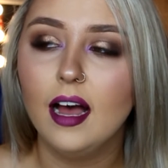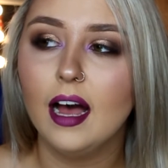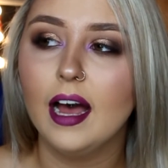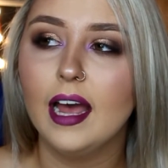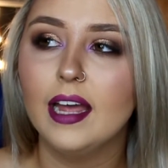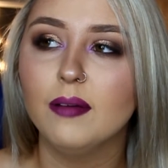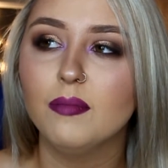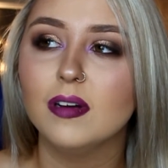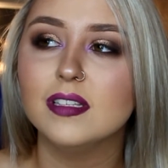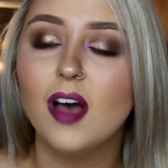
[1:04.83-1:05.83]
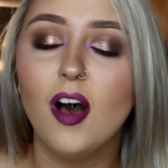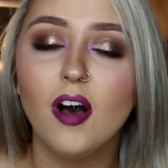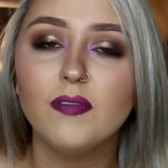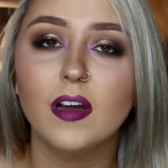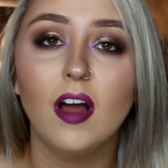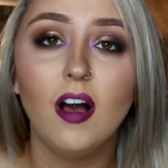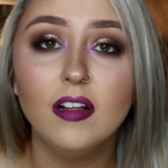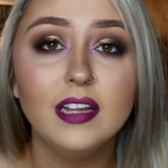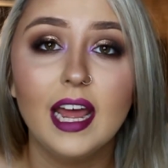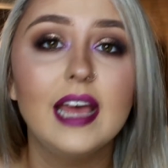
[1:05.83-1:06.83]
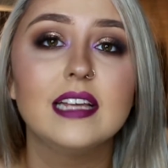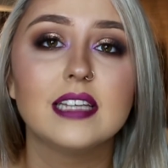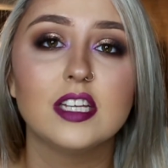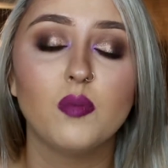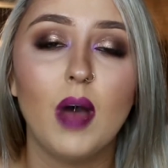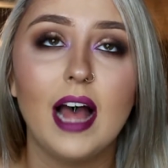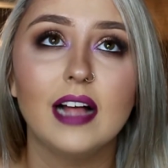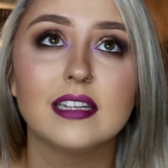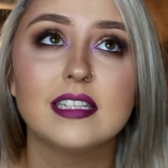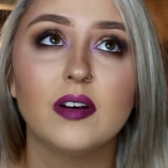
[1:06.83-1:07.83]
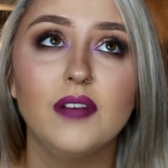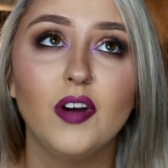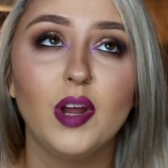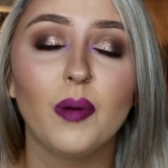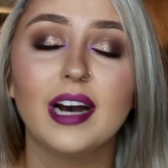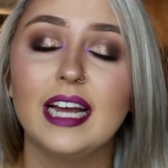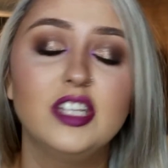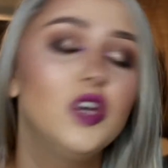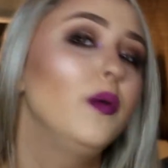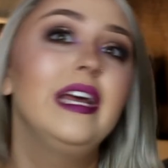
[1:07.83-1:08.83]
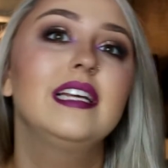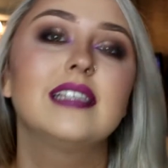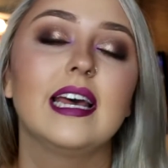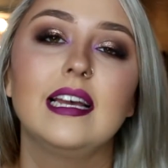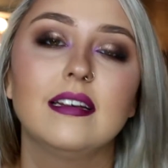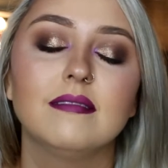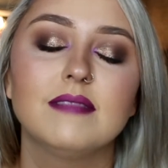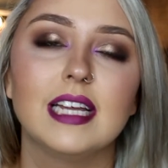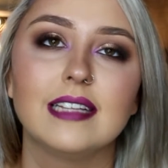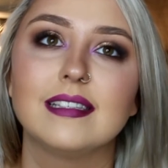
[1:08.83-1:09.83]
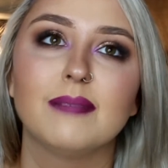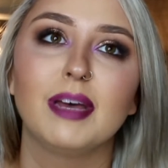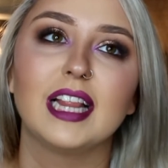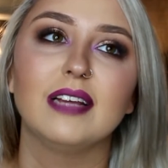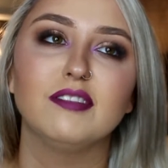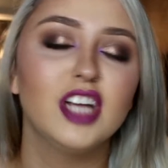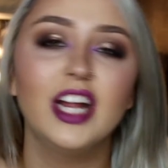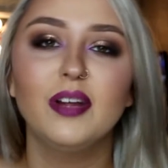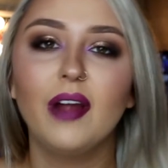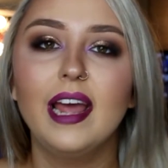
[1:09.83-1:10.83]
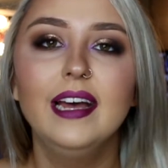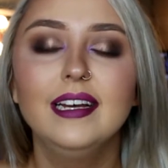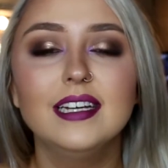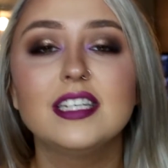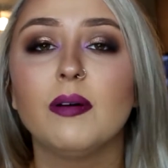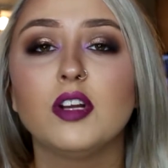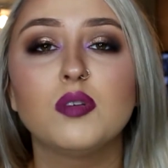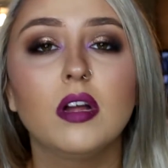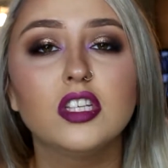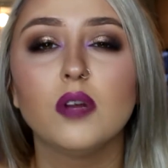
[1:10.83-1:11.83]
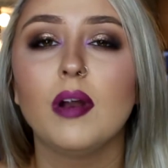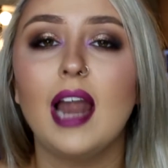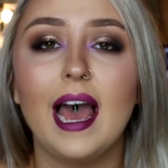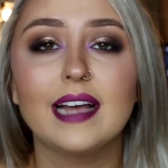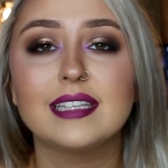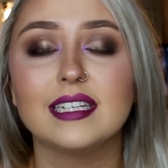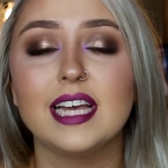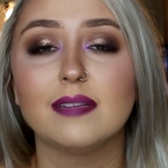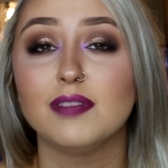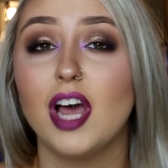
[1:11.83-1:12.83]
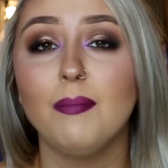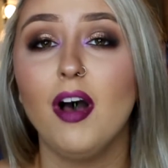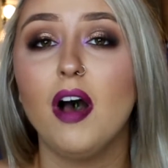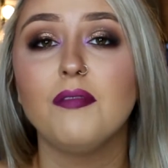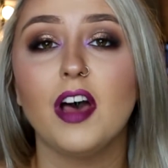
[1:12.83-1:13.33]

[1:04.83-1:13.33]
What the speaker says: I was off on holidays as well, so I've only worked like 2 weeks, like since the middle of January. So I just wanted to relax and take some time off.